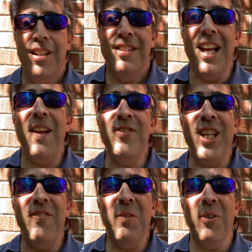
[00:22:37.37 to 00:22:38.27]

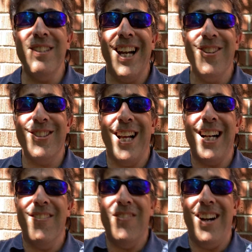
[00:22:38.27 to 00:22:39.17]

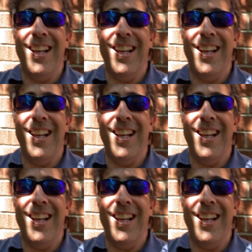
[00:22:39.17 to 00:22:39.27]
davestvworld.look.com. Goodbye.